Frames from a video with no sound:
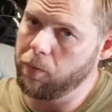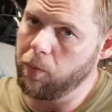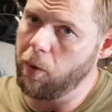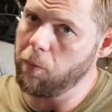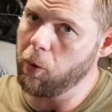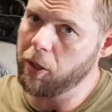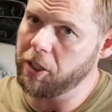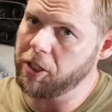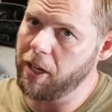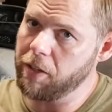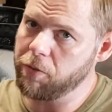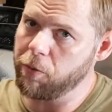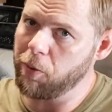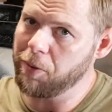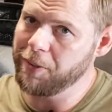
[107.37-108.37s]
What more could you
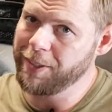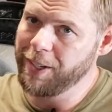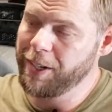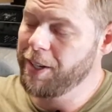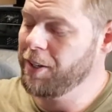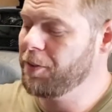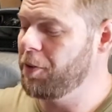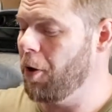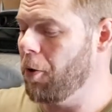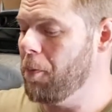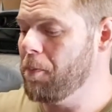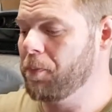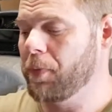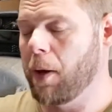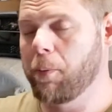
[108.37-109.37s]
ask for? So
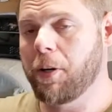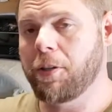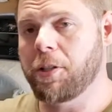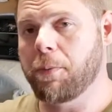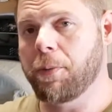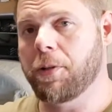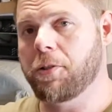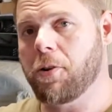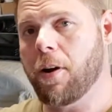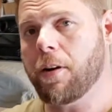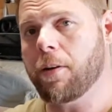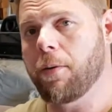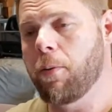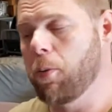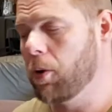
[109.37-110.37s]
I'm gonna jump in the truck,